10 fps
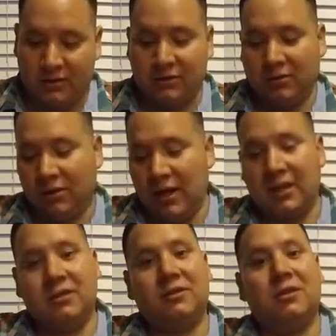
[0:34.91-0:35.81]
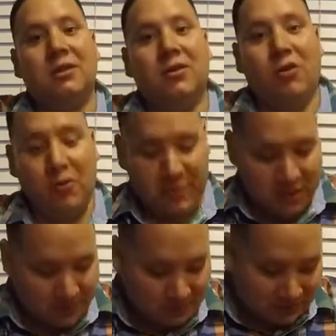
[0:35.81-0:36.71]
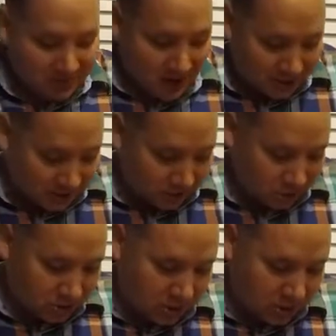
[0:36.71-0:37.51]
So let's open up this package